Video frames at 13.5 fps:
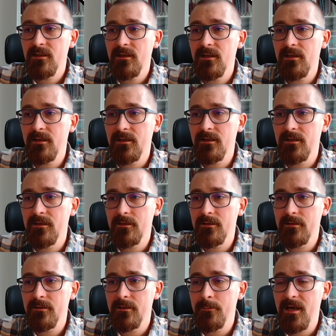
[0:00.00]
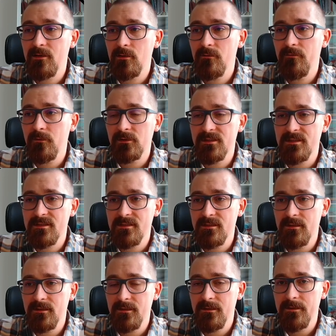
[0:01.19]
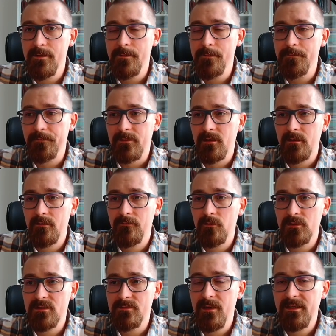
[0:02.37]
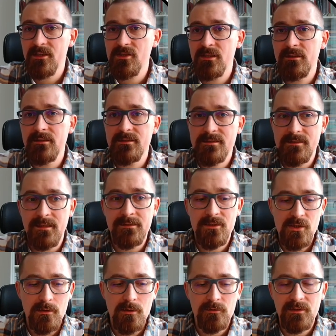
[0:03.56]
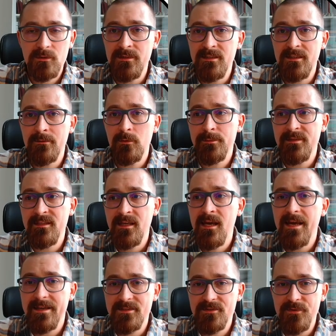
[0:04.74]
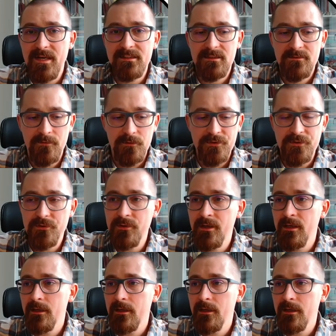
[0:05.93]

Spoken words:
macro for this package, and this additional content will be extracted for you